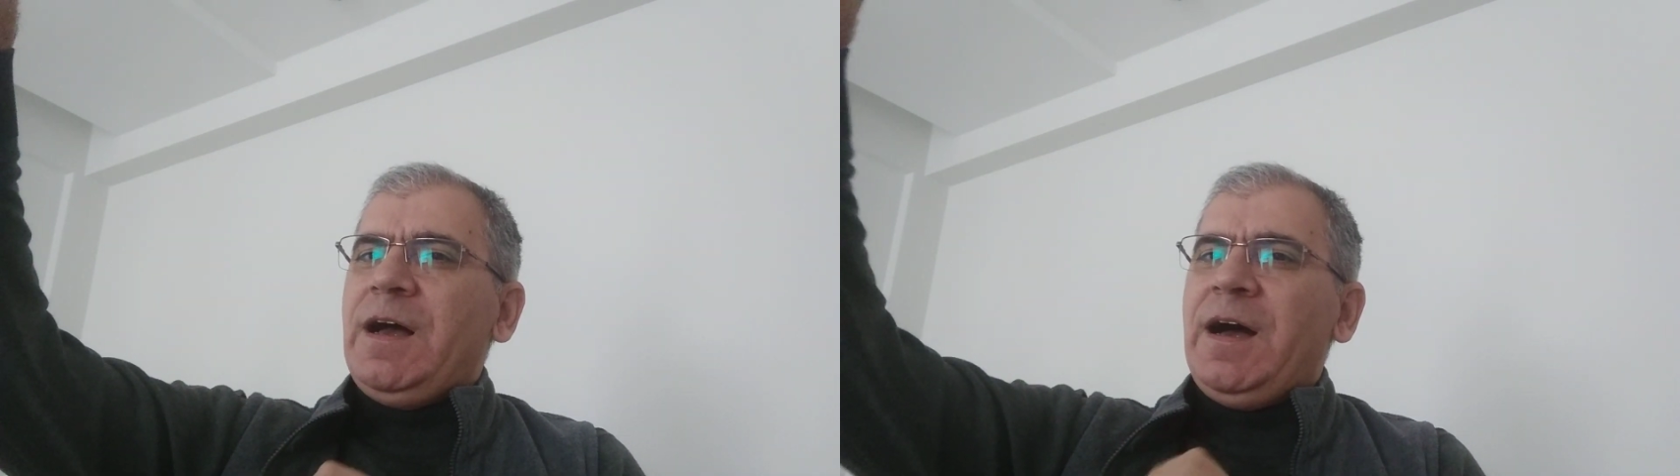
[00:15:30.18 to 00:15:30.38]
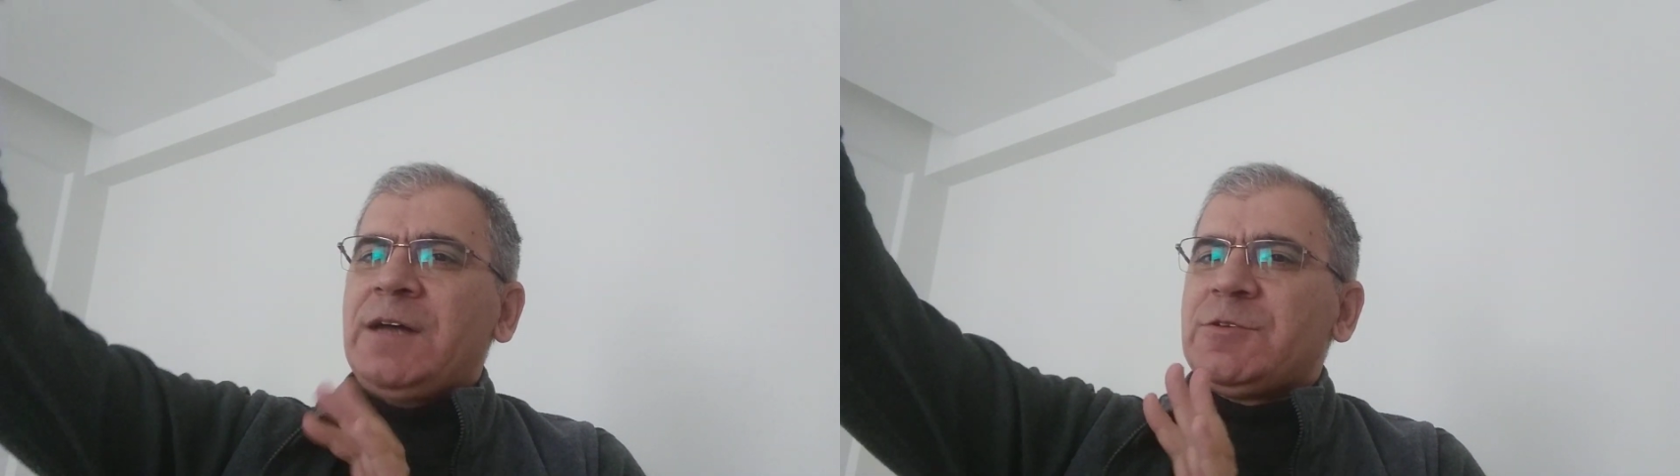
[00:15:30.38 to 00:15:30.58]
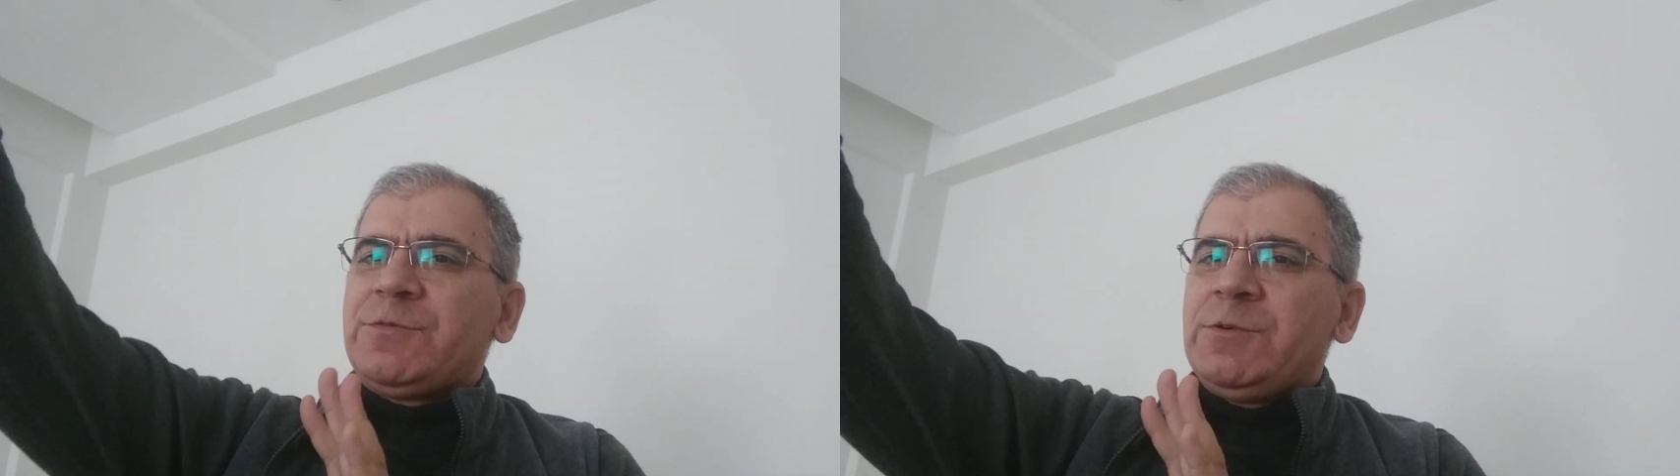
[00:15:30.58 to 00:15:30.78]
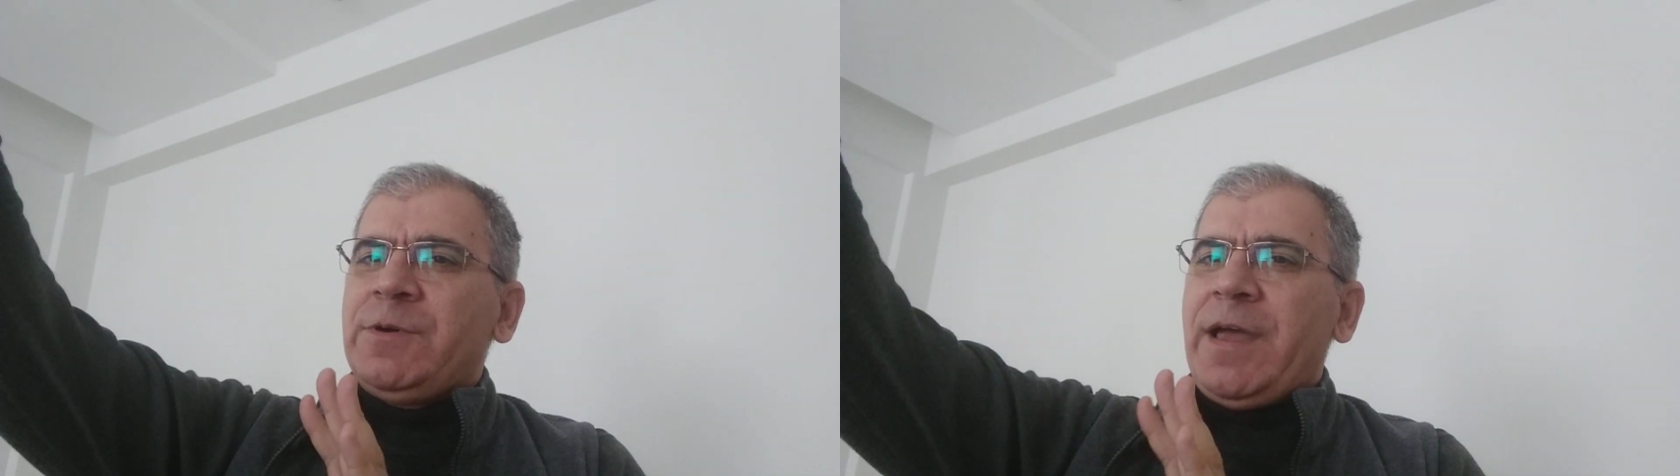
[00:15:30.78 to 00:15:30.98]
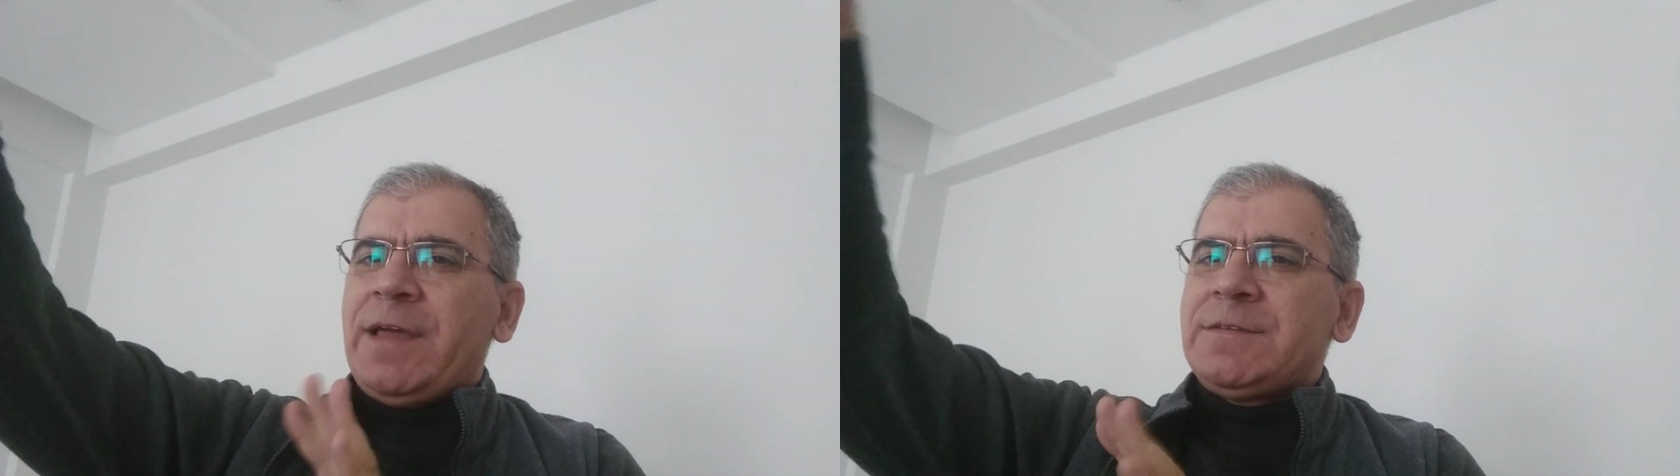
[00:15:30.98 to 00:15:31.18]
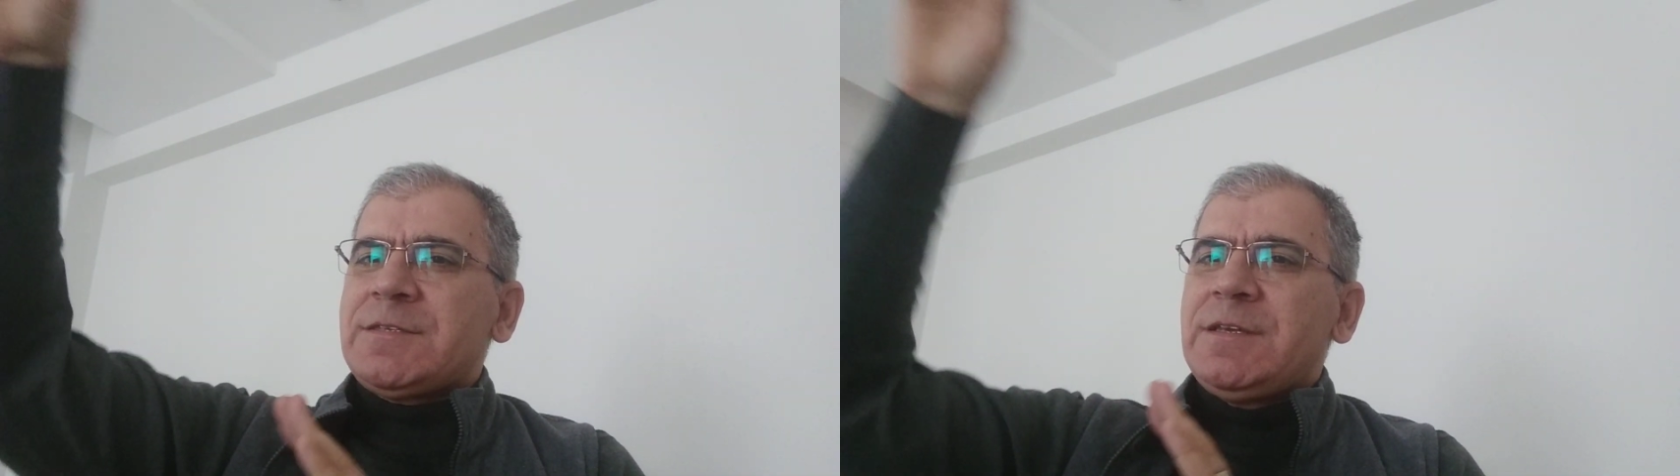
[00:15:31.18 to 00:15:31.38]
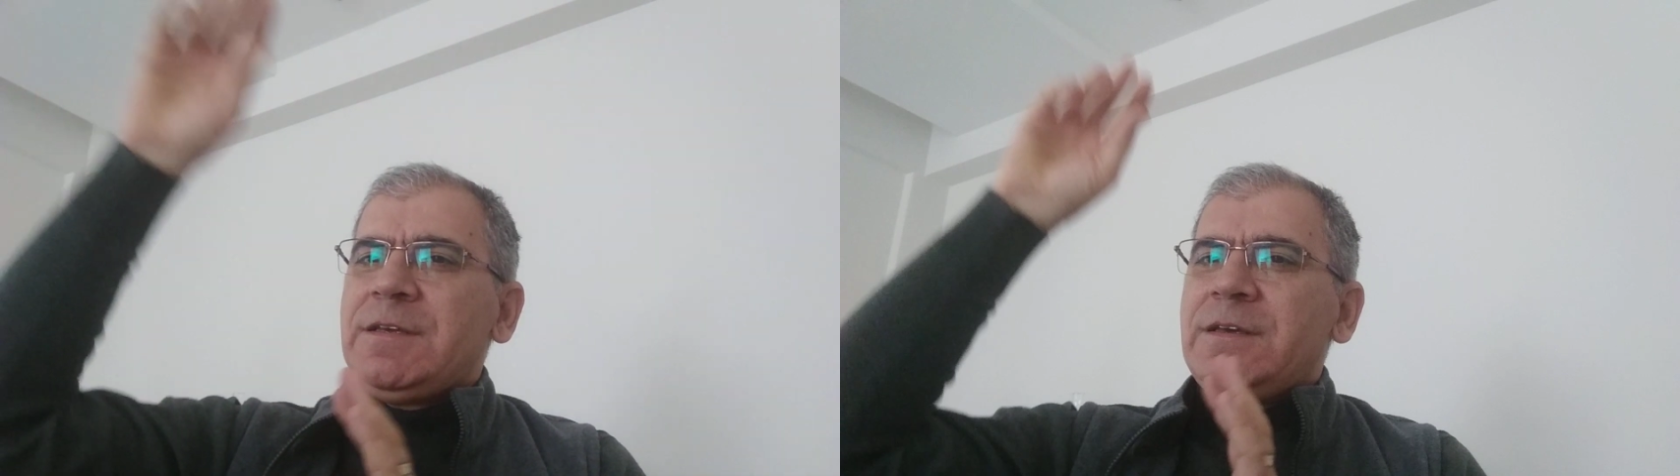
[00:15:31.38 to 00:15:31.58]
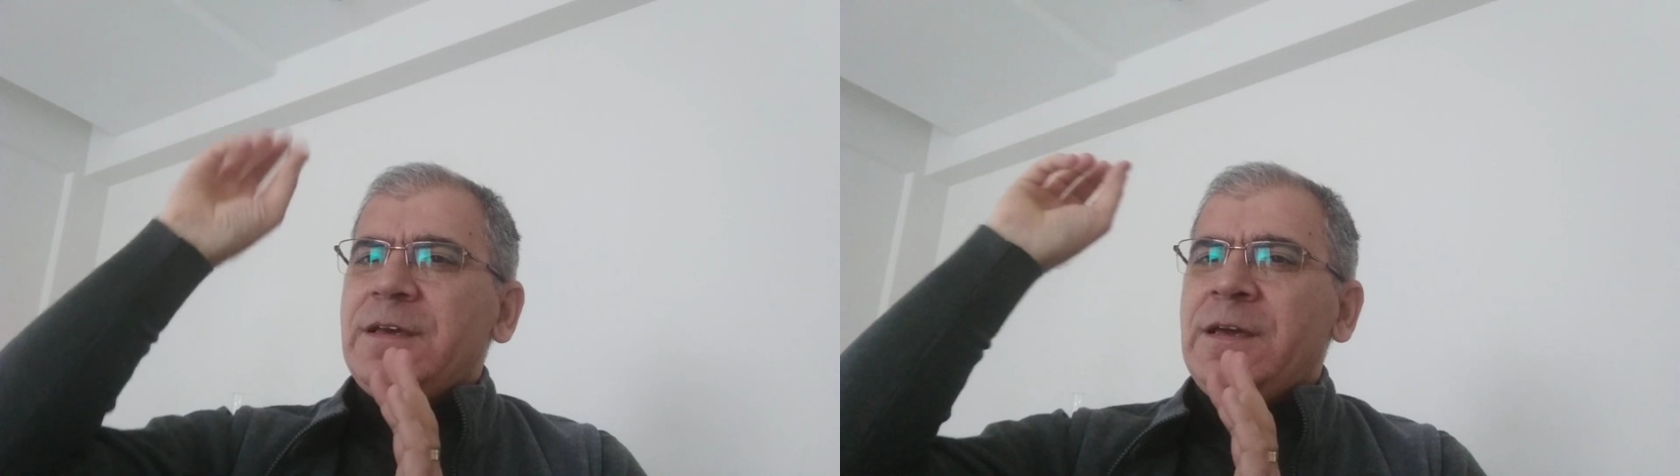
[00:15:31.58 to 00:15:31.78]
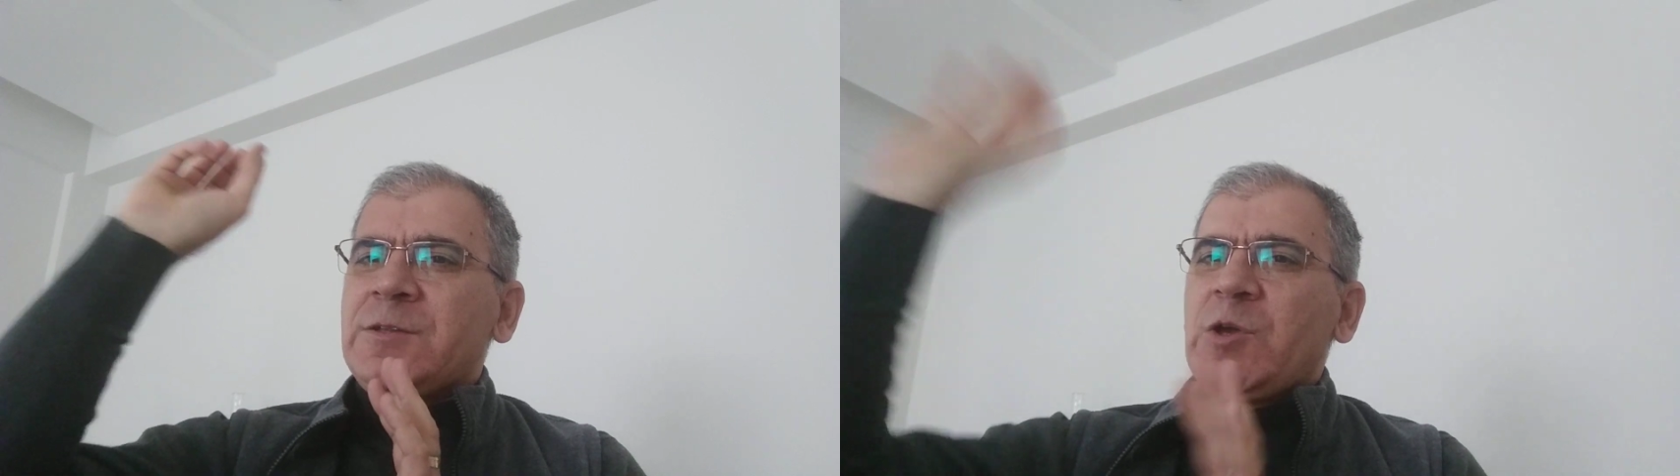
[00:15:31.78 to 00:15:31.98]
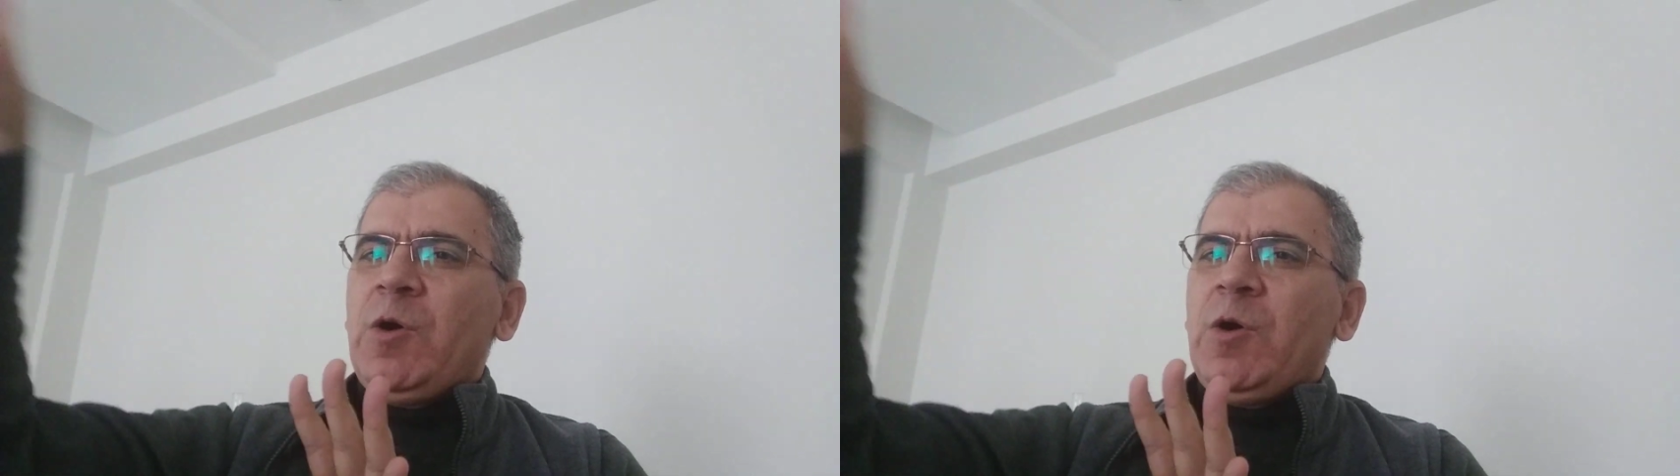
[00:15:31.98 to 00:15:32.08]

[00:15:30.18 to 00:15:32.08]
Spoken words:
out of your hands. It